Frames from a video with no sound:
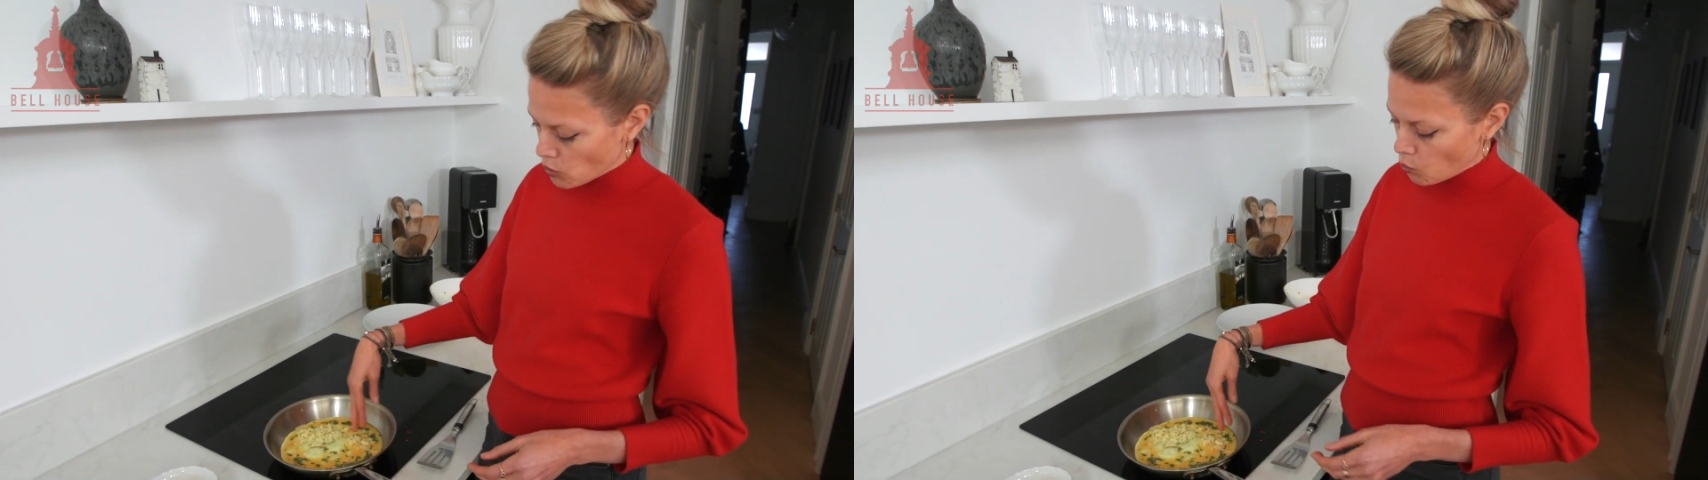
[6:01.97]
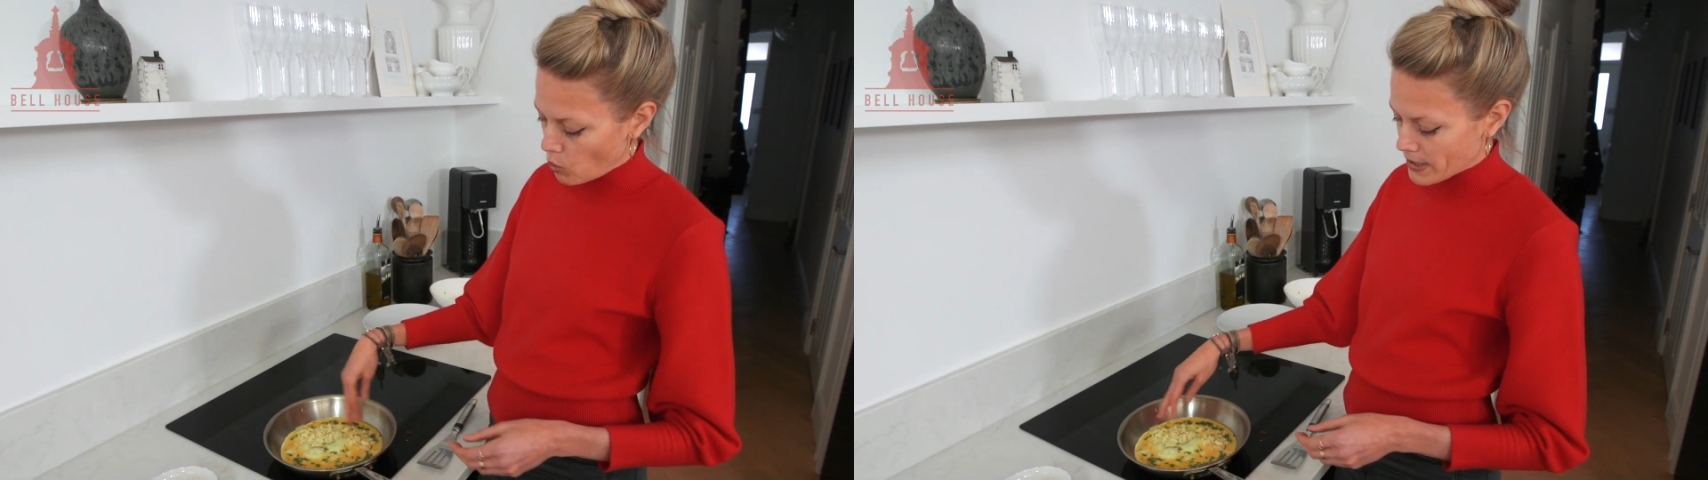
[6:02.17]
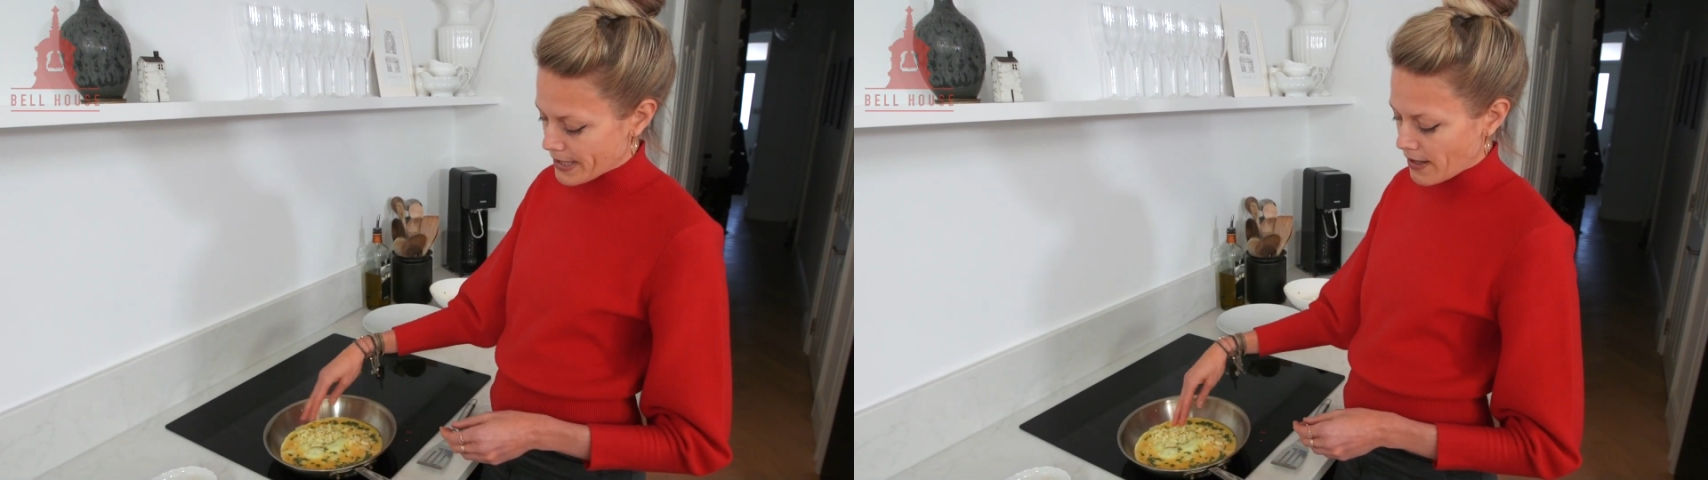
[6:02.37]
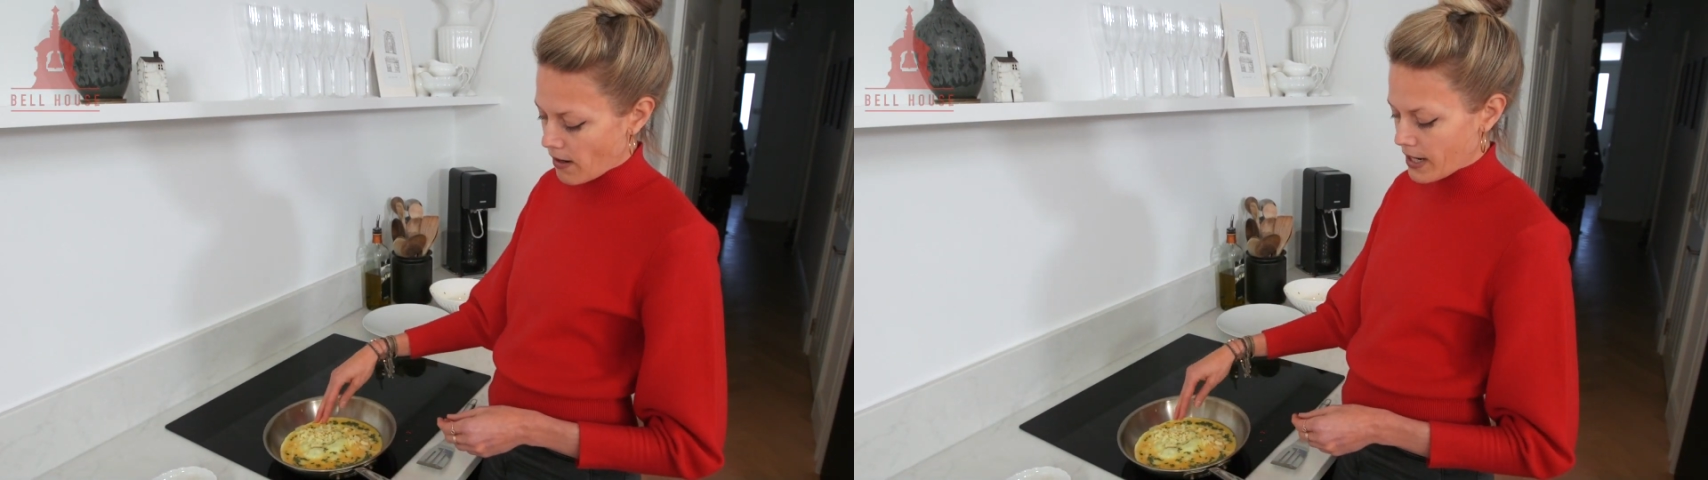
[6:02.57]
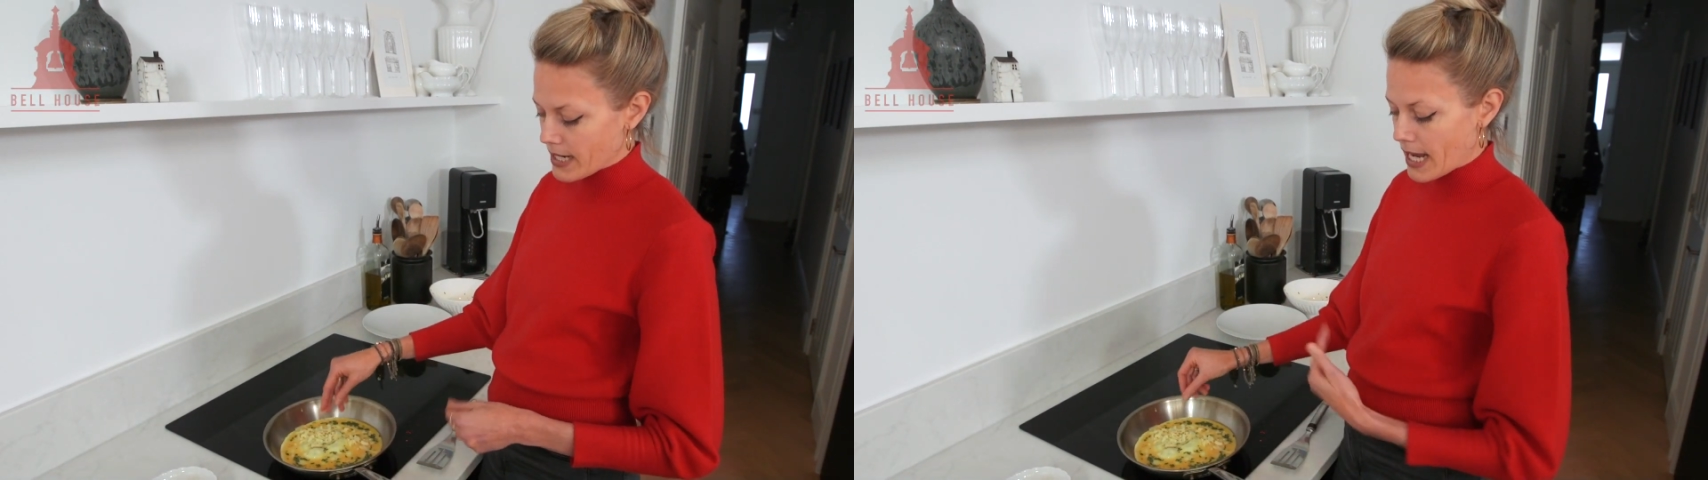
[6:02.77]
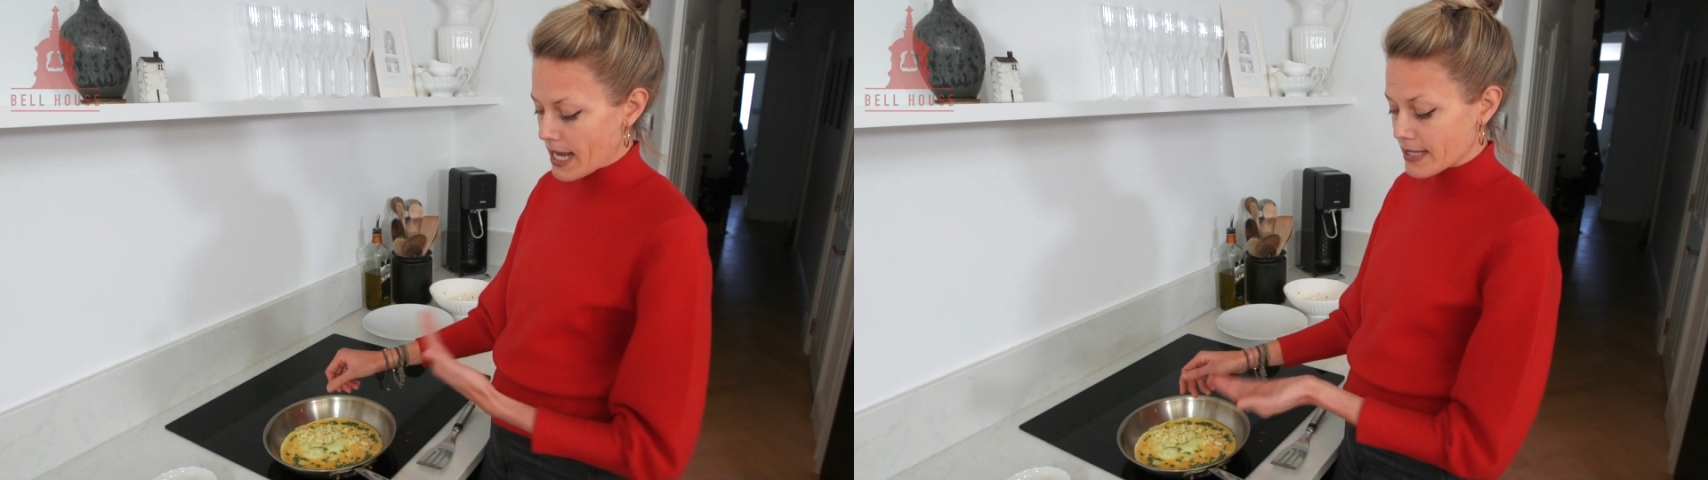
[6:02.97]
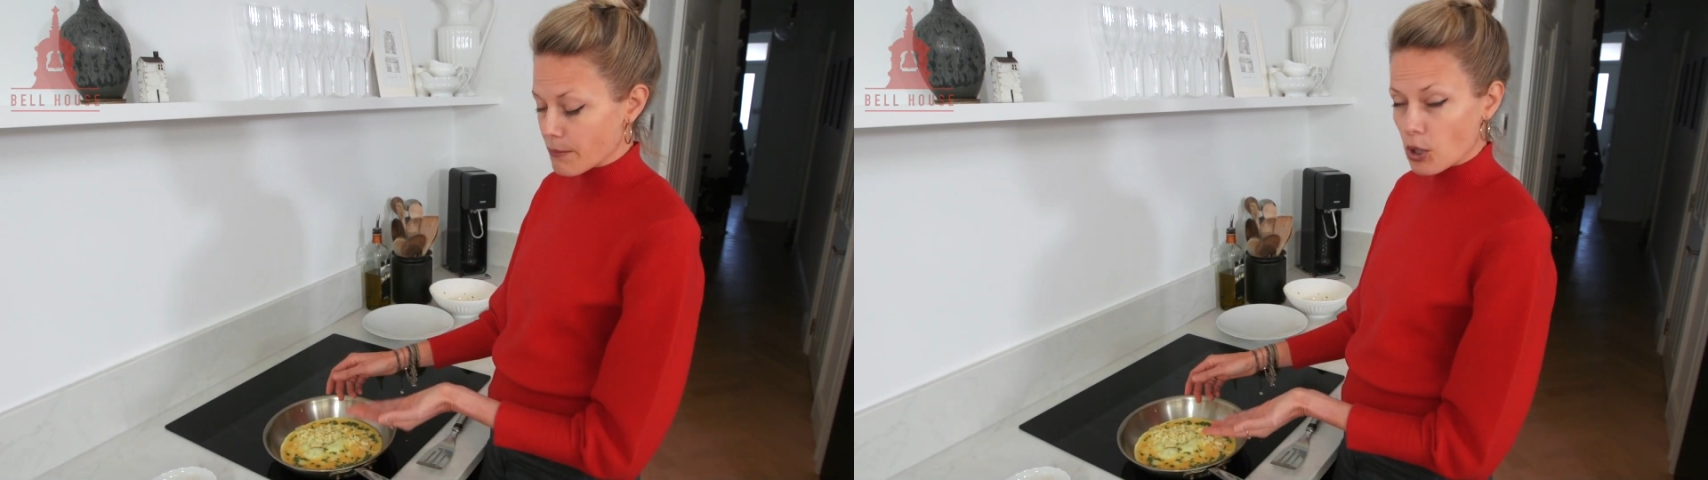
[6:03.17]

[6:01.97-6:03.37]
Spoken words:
on one side as I'm